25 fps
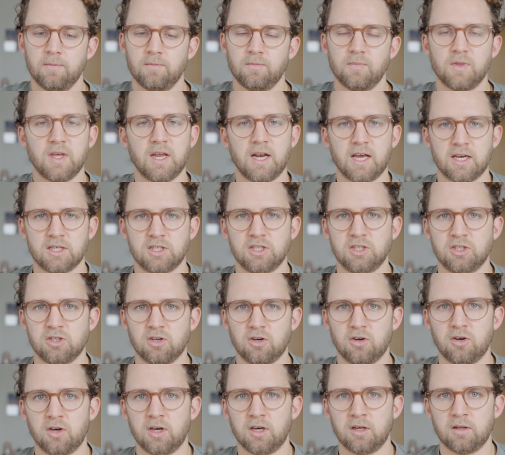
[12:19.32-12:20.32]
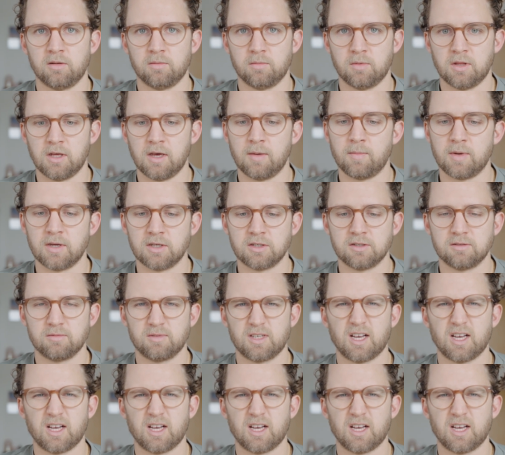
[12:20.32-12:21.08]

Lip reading: than actually showing the image.